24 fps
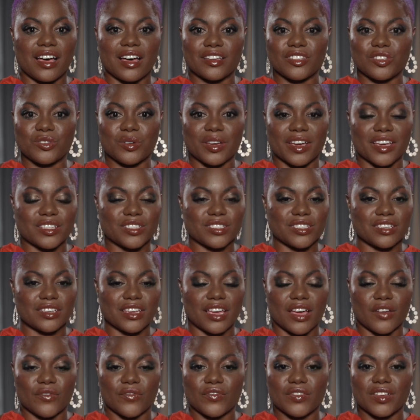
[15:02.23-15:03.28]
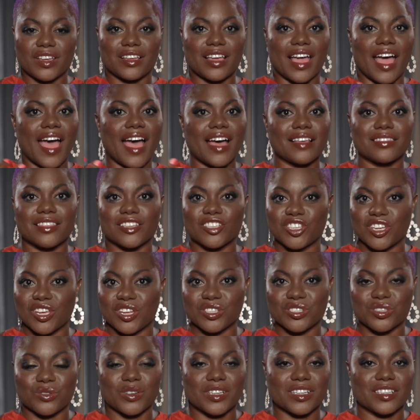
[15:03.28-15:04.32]
You guys have had the
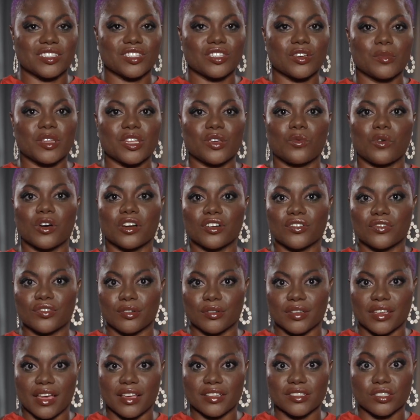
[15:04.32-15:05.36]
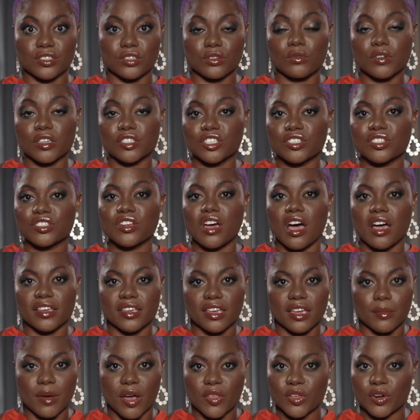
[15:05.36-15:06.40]
chance to witness so many wonderful guests who are just
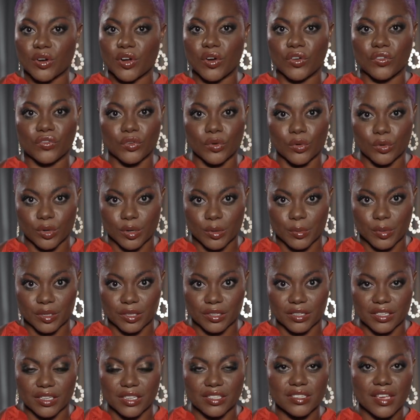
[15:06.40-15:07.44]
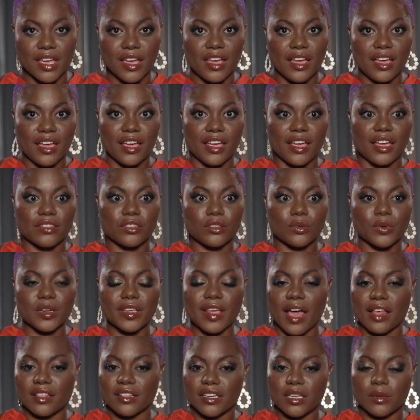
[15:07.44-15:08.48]
talking about their own vulnerabilities. And the
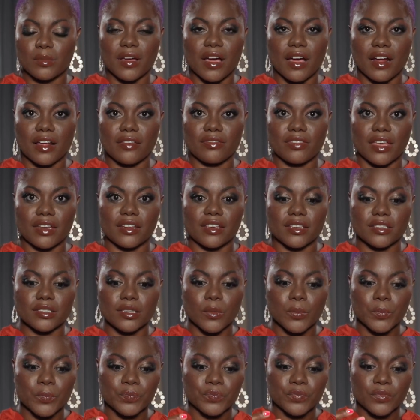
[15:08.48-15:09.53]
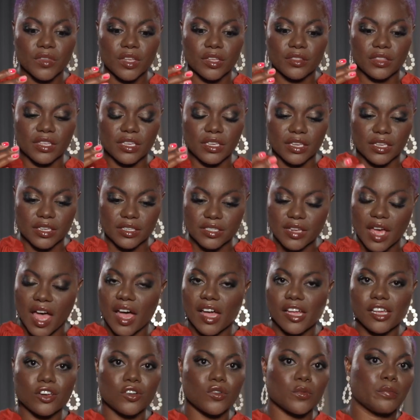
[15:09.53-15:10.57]
reality behind that is the
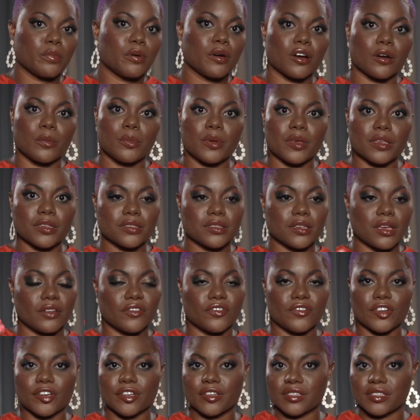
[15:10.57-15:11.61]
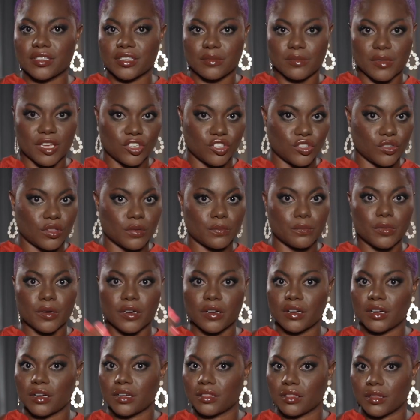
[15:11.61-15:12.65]
entire purpose of Fearlessly Made You, the
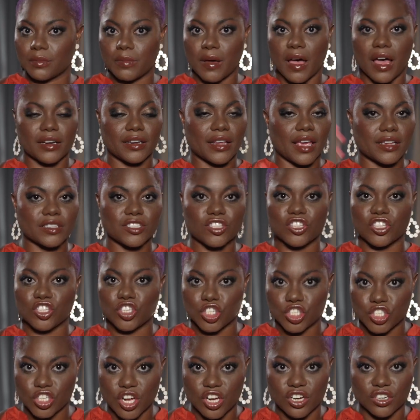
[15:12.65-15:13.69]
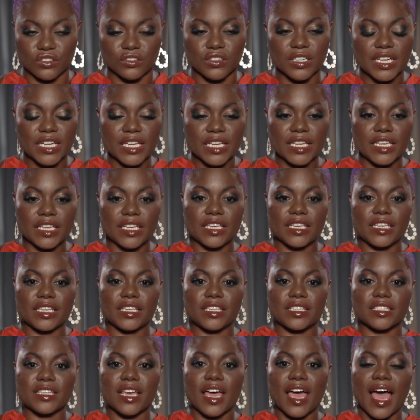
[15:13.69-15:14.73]
book, the podcast, the show,
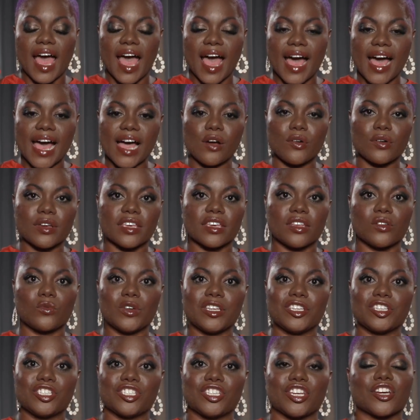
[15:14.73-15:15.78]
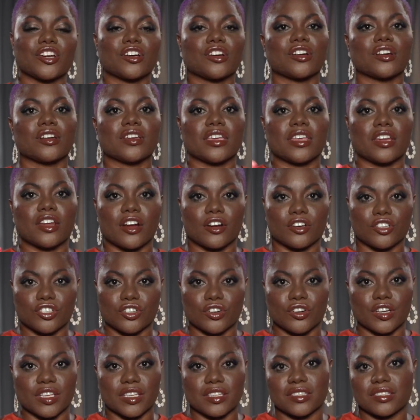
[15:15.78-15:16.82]
is how can we share in our
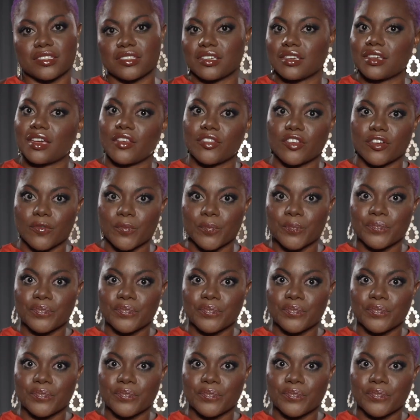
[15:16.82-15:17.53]
journeys together?